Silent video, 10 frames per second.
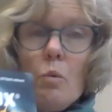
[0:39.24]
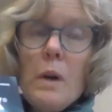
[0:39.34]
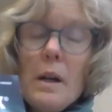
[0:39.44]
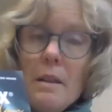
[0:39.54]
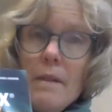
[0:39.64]

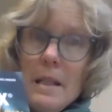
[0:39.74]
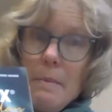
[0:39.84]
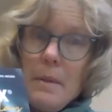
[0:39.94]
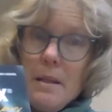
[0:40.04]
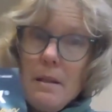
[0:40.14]
one of the
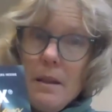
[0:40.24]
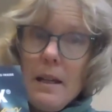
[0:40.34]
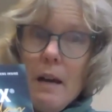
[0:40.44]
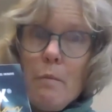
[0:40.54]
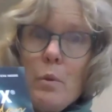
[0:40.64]
recipes that
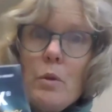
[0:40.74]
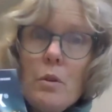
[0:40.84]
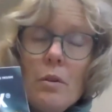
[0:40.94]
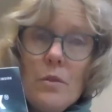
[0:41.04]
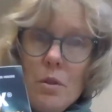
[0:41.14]
they have
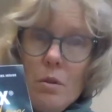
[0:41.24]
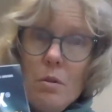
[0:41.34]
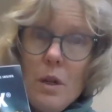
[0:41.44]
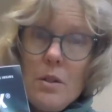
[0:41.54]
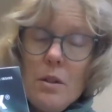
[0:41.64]
put onto
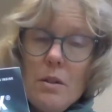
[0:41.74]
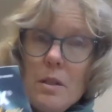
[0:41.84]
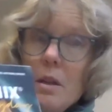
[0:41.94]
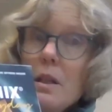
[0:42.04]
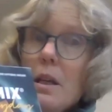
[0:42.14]
Cookie-Do. So
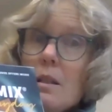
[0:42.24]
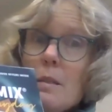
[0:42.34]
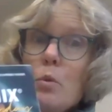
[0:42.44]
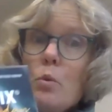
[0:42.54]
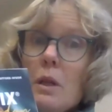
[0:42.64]
it's only a
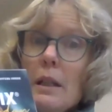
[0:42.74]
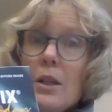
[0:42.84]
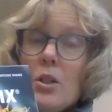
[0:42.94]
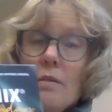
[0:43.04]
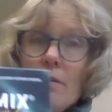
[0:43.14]
small
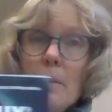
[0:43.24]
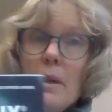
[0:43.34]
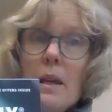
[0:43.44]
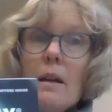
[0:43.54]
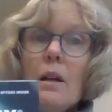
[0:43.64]
collection from
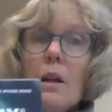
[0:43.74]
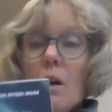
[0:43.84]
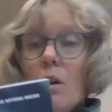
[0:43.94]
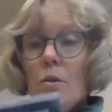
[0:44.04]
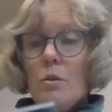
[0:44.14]
here
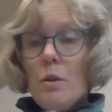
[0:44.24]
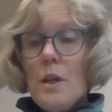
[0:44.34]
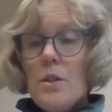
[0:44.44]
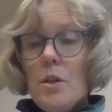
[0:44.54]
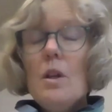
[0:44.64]
on
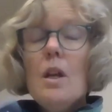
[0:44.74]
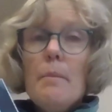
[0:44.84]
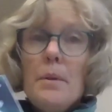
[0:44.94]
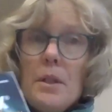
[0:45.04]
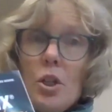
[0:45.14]
Cookie-Do,
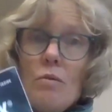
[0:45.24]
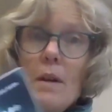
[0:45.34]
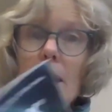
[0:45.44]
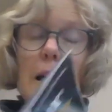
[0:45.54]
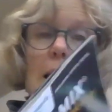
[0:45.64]
but the
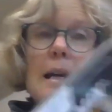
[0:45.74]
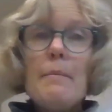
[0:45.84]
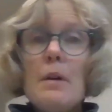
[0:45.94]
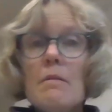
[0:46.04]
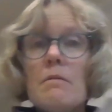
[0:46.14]
shredded
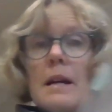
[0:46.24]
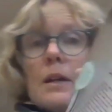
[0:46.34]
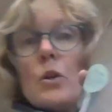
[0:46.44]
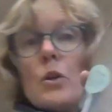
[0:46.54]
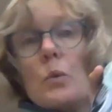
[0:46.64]
lamb
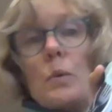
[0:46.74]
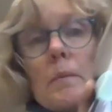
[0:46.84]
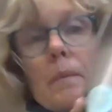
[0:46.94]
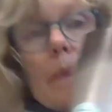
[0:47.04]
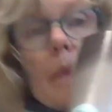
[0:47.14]
ragu,